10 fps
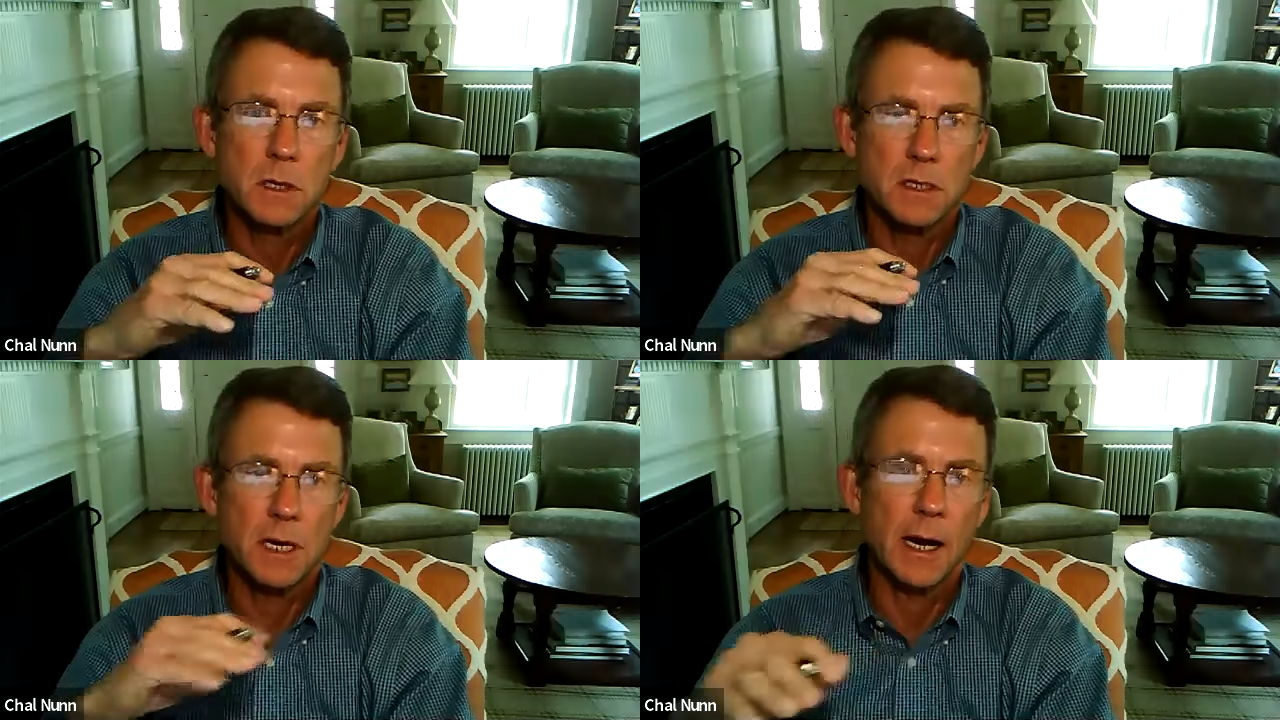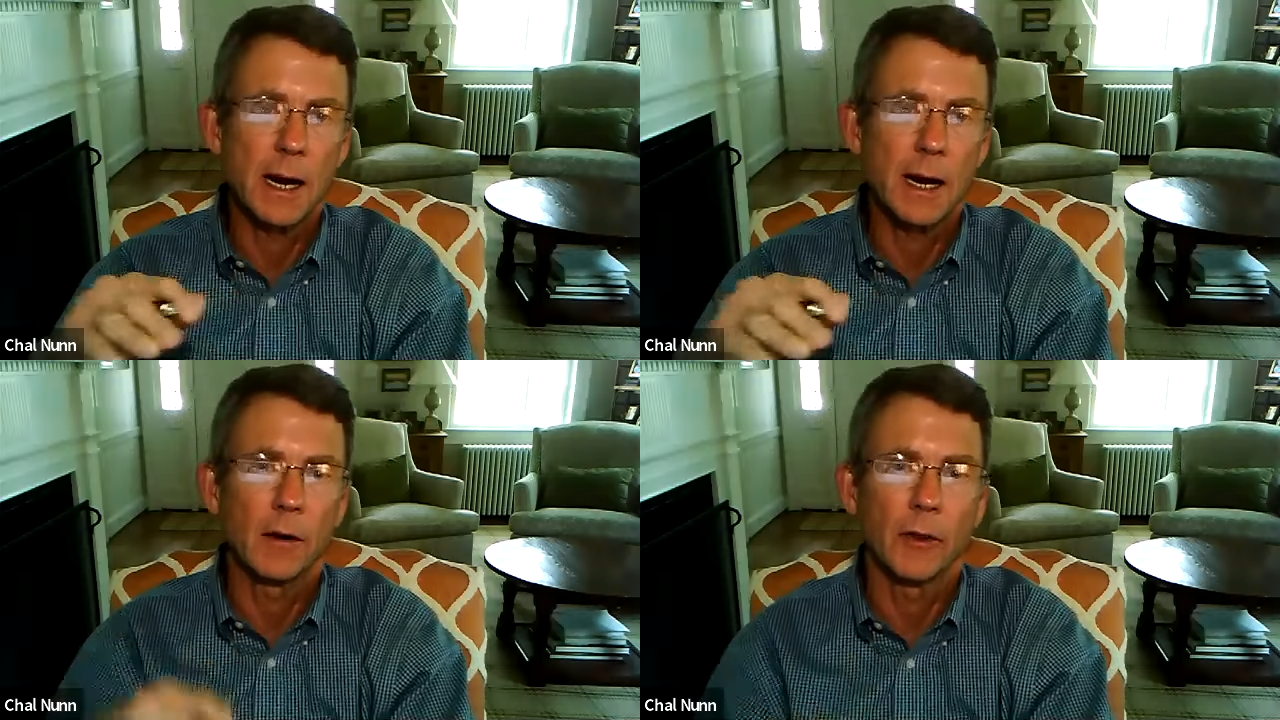is
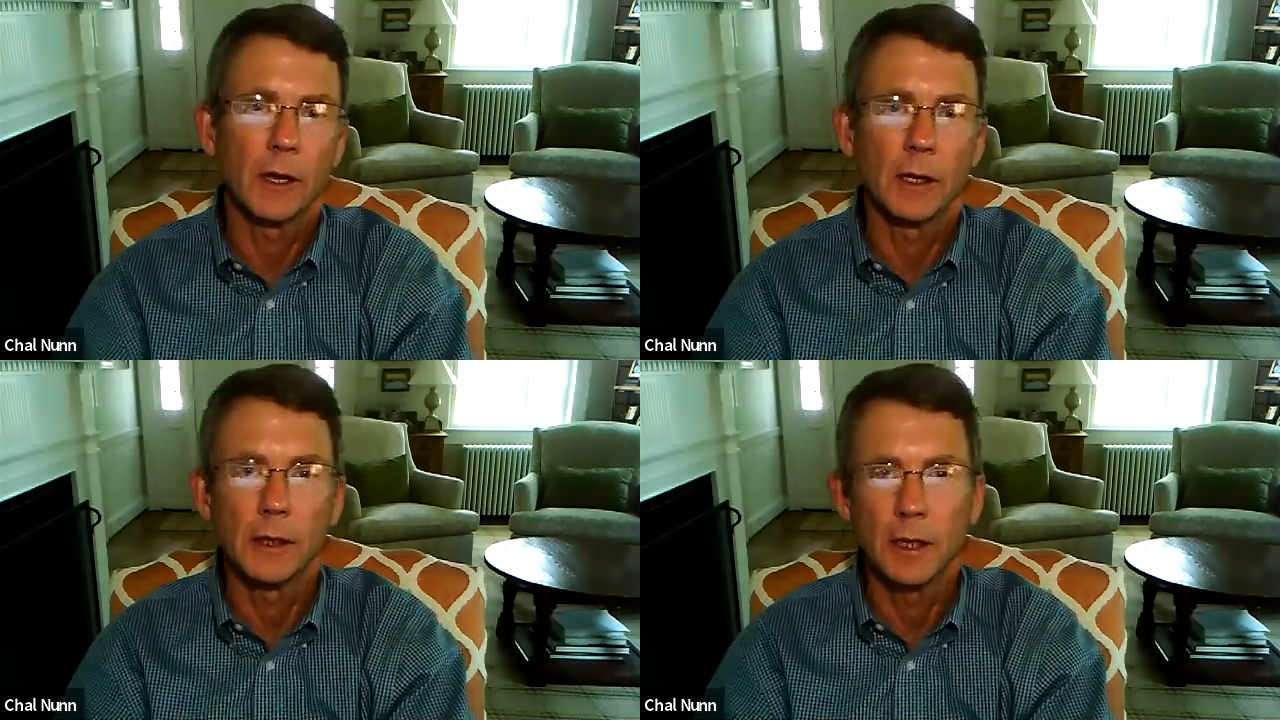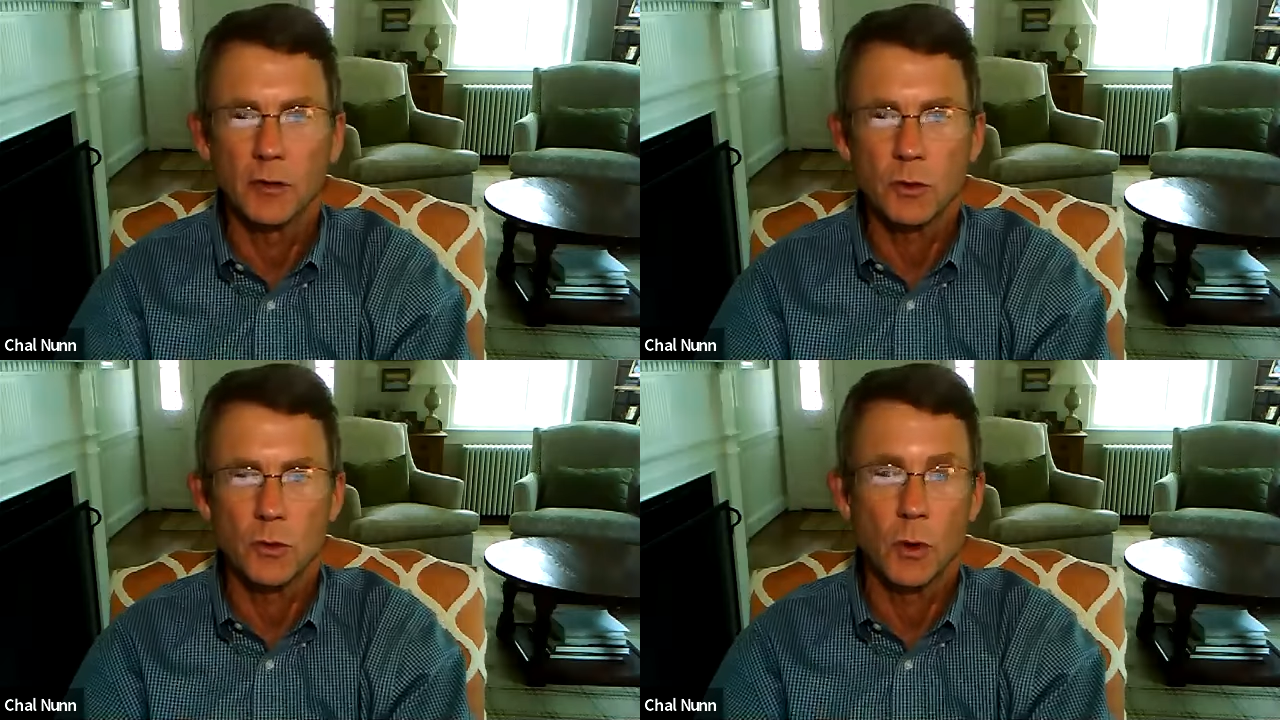higher than it
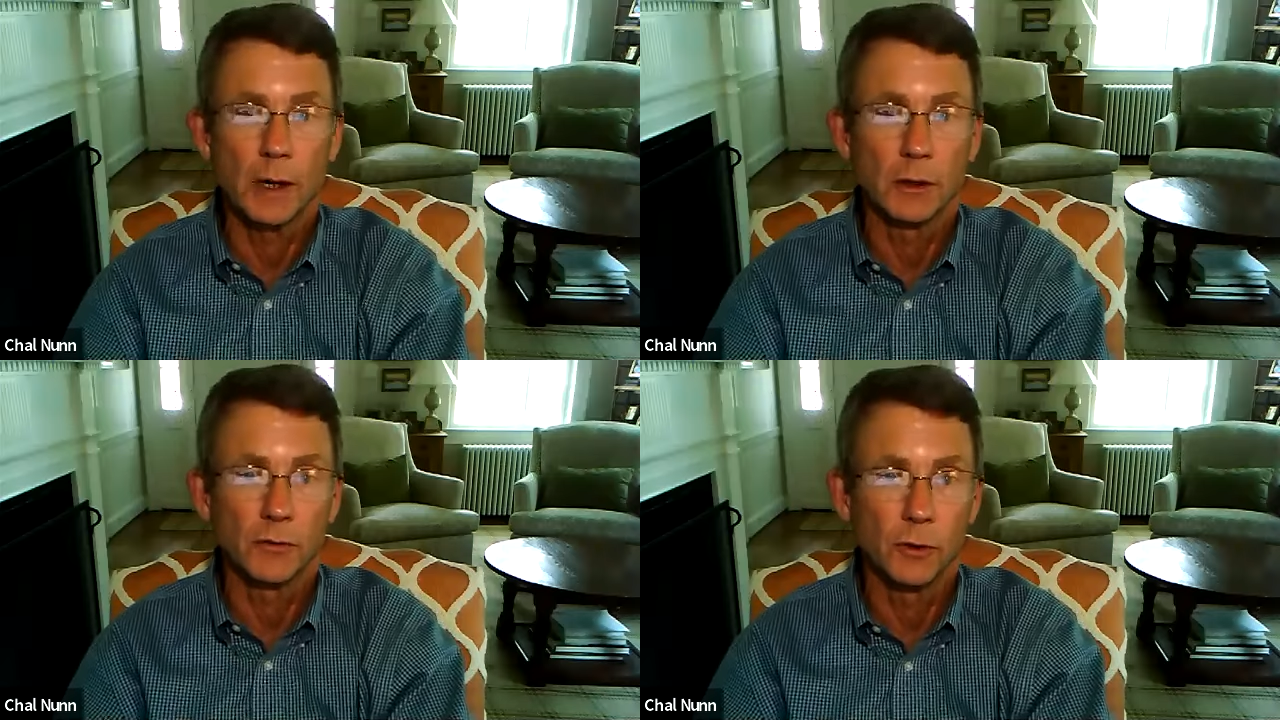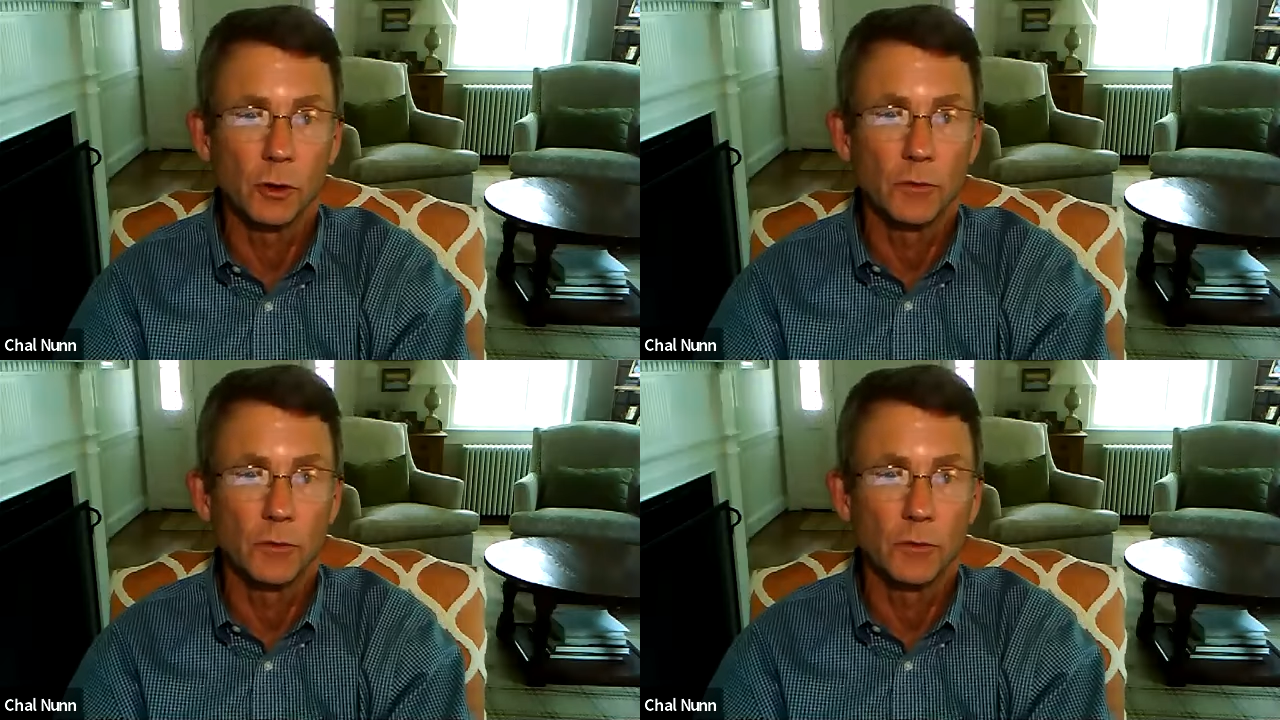is with the regular flu?